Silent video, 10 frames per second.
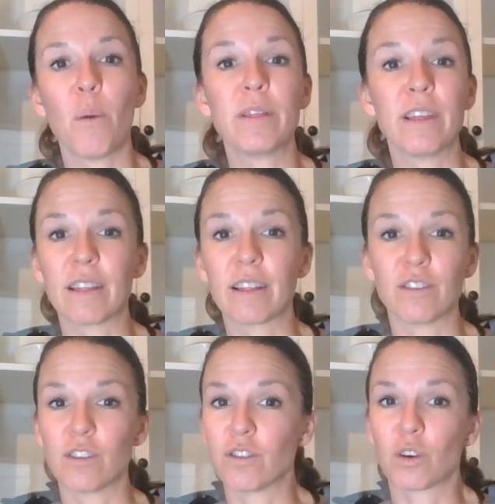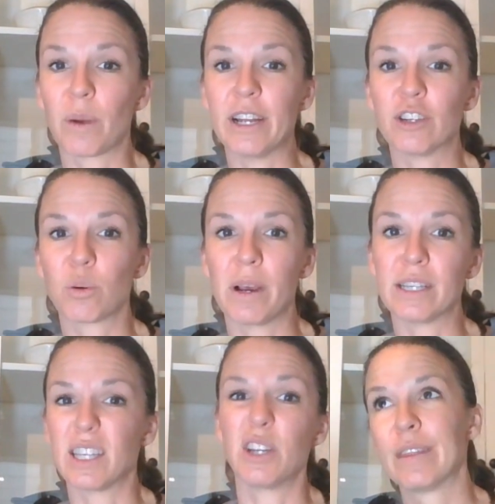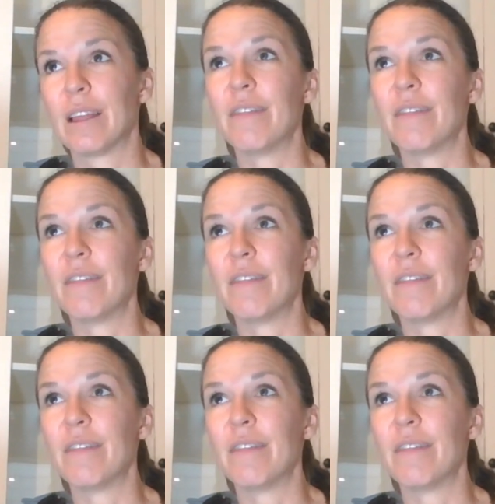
we think that this is a great choice and,